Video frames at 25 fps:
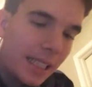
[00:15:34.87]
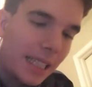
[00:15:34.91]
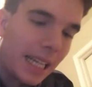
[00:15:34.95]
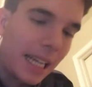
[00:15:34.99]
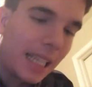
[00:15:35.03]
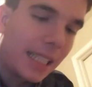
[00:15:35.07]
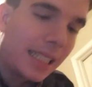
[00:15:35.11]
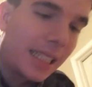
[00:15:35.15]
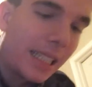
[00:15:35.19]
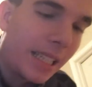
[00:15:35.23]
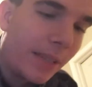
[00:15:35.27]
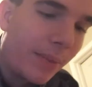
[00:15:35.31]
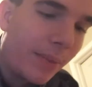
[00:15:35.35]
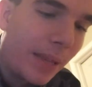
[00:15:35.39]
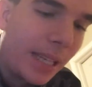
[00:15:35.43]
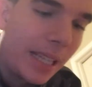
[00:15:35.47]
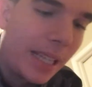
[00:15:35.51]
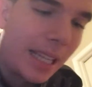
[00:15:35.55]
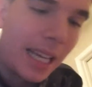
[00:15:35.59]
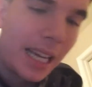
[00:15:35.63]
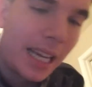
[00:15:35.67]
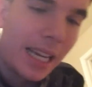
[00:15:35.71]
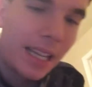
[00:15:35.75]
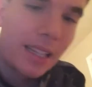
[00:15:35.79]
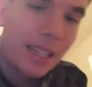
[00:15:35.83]
I, texted I, me
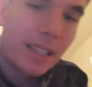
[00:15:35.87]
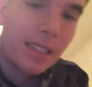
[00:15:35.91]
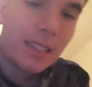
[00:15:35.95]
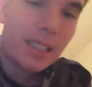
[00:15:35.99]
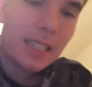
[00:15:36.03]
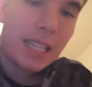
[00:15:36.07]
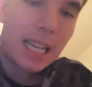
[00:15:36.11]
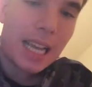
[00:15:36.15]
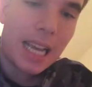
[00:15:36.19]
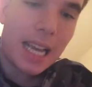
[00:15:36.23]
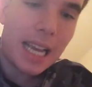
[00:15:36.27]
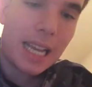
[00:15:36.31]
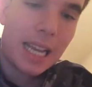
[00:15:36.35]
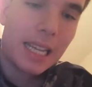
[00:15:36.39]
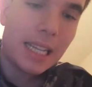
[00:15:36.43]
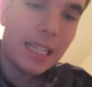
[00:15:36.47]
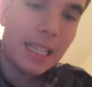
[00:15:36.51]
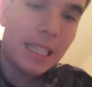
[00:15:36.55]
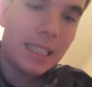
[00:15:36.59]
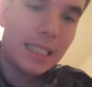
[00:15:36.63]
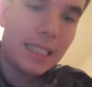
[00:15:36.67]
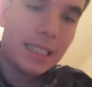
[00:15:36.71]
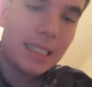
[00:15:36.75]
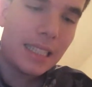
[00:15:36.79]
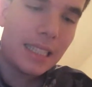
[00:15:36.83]
the other day
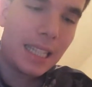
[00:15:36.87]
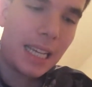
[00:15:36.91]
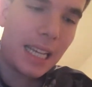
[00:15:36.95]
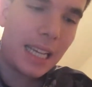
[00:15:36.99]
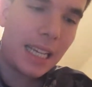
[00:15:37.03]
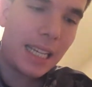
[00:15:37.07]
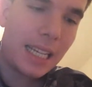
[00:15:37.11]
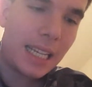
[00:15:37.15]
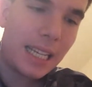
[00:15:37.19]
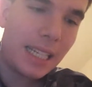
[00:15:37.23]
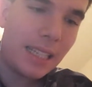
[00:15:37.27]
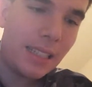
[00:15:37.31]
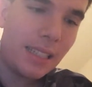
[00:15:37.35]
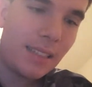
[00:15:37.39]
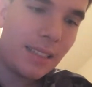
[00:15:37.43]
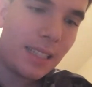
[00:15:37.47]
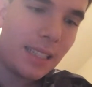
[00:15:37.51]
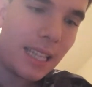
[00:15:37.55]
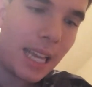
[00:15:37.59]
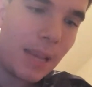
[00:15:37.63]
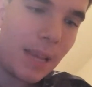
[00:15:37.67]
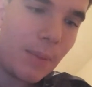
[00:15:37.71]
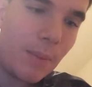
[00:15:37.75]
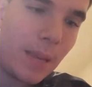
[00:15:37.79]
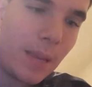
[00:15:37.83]
saying, "Can you
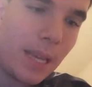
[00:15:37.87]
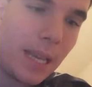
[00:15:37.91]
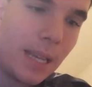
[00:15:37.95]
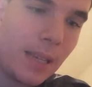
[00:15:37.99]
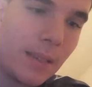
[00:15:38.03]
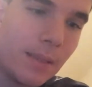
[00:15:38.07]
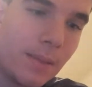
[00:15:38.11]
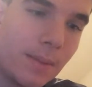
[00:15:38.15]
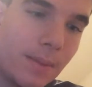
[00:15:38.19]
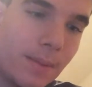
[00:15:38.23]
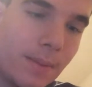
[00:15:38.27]
date me?"